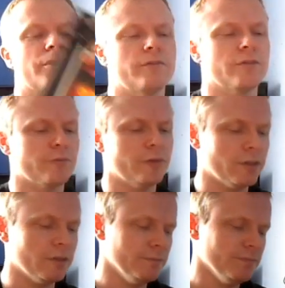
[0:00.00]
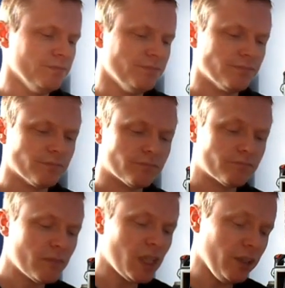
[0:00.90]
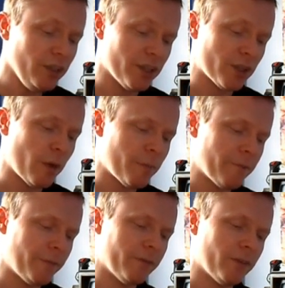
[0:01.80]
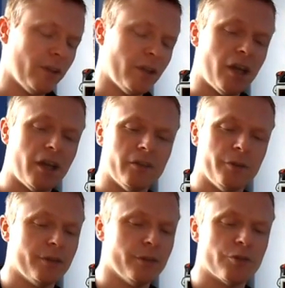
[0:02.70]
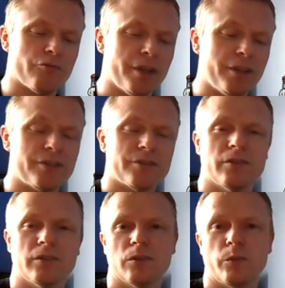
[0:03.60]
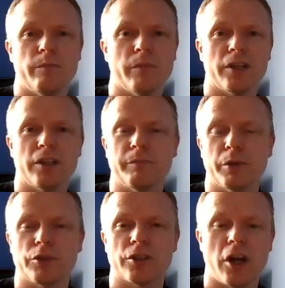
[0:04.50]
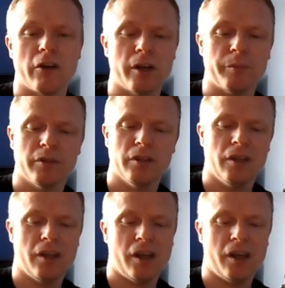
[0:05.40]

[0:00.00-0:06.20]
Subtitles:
much difference really. Yeah, so £1.50. All you do is race, win money, build your car up,